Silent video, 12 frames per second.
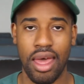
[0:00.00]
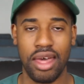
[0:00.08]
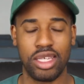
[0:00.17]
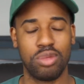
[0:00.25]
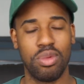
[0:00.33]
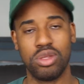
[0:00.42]

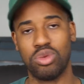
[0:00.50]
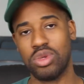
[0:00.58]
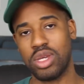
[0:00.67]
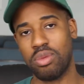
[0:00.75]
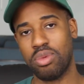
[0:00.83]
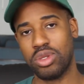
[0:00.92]
Alex Smith
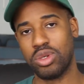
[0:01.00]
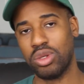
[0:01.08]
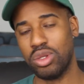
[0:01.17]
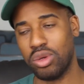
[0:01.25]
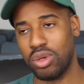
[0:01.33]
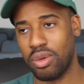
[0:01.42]
was able to
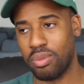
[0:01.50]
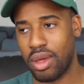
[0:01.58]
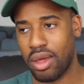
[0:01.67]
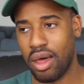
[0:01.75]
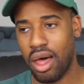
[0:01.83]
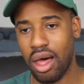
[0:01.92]
elude him
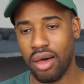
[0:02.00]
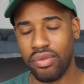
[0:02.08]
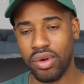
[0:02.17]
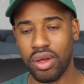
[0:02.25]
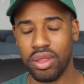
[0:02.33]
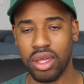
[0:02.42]

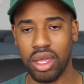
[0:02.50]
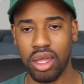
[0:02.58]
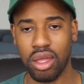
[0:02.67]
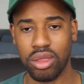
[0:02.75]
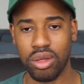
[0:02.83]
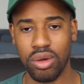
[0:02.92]
for the
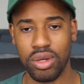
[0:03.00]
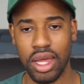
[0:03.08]
third